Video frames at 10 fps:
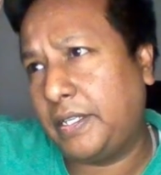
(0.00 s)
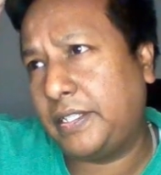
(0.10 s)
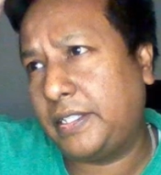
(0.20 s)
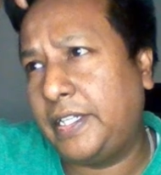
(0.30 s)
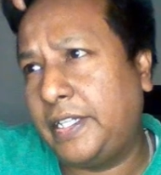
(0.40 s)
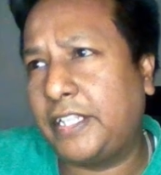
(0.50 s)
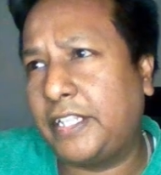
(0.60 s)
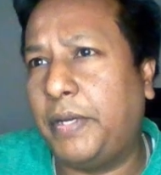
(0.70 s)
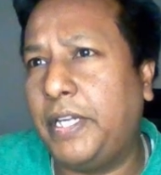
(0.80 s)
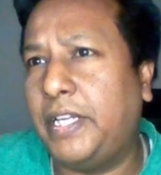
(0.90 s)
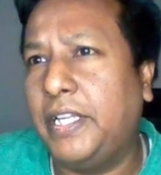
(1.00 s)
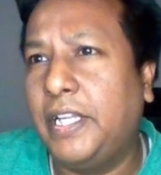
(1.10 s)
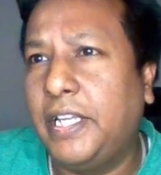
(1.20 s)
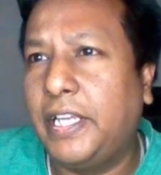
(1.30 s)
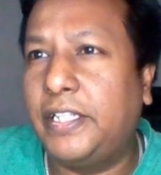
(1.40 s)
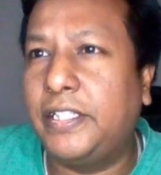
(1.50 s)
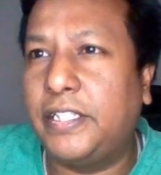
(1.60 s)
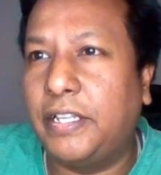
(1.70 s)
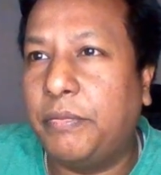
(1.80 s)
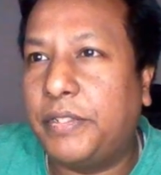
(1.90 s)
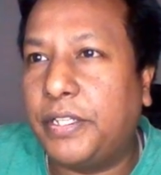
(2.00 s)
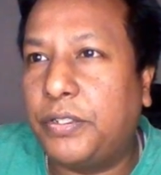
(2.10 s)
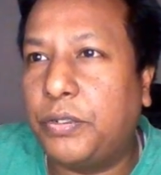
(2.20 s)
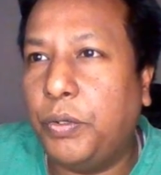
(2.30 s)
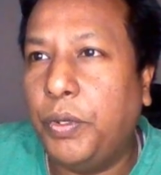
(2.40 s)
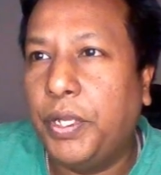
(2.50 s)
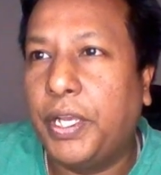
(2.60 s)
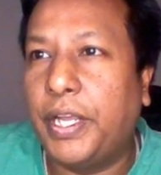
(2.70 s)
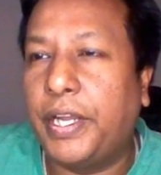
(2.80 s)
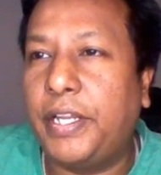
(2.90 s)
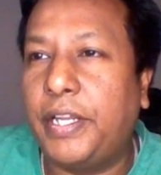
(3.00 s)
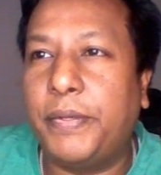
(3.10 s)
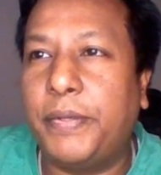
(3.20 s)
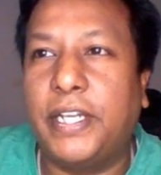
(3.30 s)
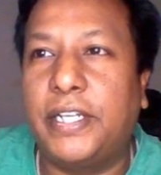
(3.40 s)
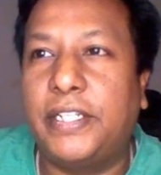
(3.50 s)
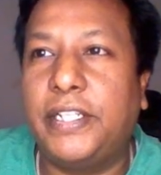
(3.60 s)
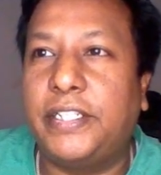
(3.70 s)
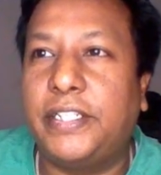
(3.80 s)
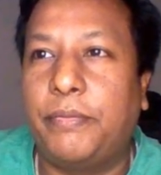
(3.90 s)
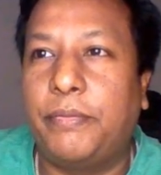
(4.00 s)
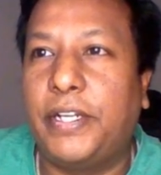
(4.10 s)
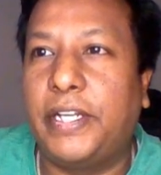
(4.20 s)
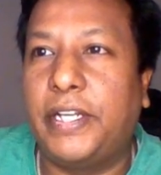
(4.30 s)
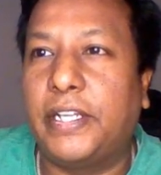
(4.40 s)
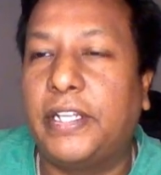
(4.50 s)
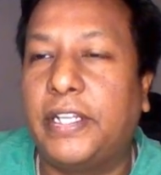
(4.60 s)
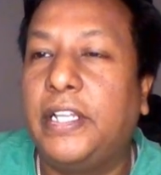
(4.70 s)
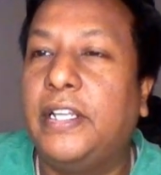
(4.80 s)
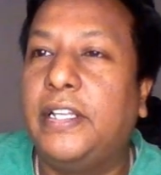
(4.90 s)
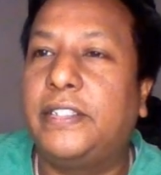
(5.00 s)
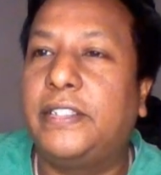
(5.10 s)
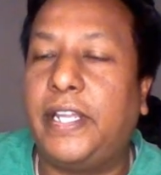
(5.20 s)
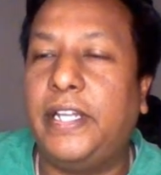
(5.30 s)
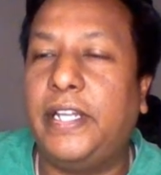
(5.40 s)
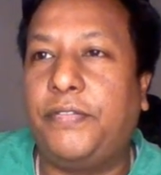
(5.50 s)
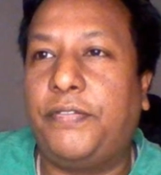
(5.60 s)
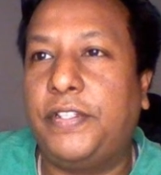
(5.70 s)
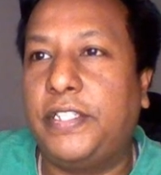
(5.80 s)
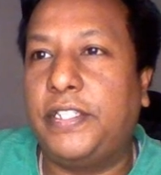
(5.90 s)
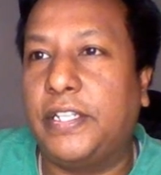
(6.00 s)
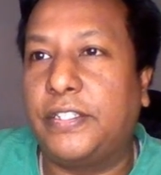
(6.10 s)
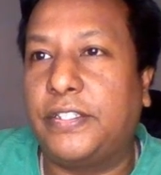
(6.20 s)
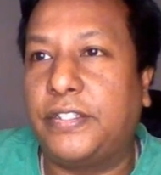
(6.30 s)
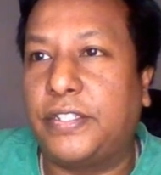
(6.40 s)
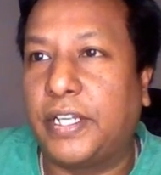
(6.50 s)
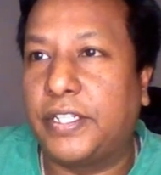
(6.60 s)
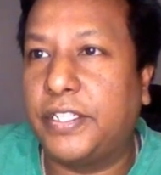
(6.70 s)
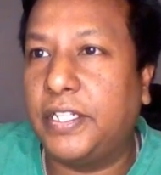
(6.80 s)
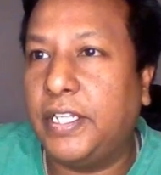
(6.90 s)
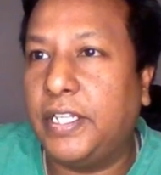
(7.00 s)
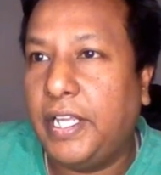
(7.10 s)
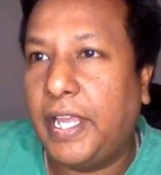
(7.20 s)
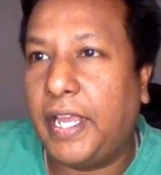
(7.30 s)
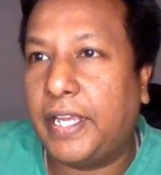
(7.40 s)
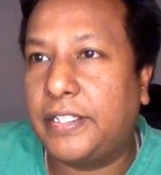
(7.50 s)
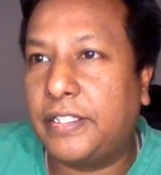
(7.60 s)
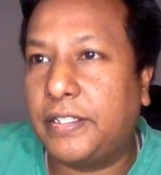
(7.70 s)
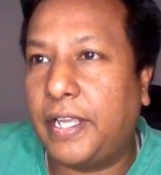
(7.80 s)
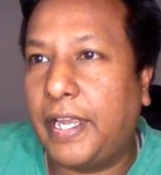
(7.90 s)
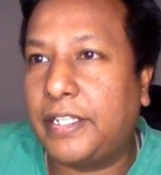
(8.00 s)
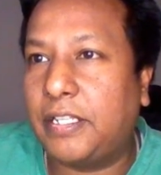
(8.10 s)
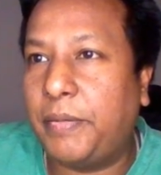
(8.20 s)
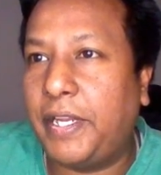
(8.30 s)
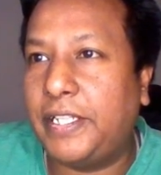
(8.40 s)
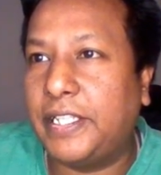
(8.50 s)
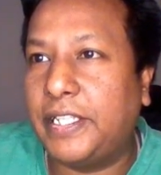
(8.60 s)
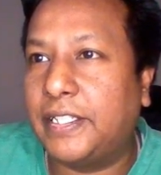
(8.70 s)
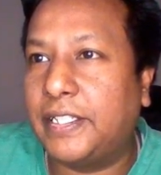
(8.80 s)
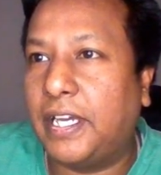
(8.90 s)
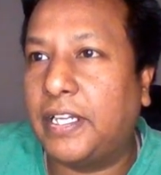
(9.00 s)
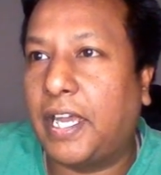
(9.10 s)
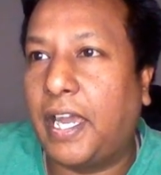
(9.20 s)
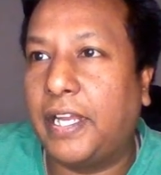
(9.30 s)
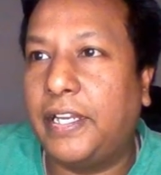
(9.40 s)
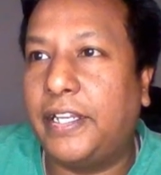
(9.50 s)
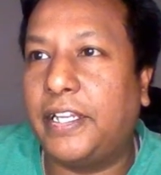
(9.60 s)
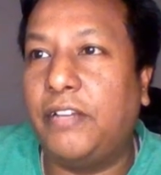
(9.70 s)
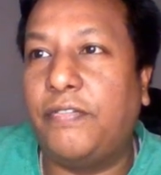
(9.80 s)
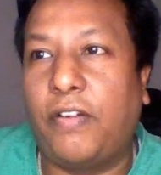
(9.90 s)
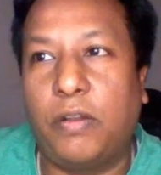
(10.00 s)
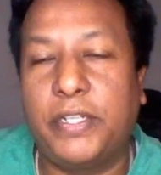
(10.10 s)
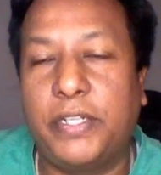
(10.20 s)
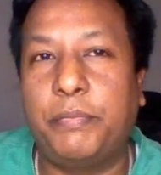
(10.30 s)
syntax, but it is limited to representing tabular data. Second difference is structure. XML and JSON are hierarchical formats,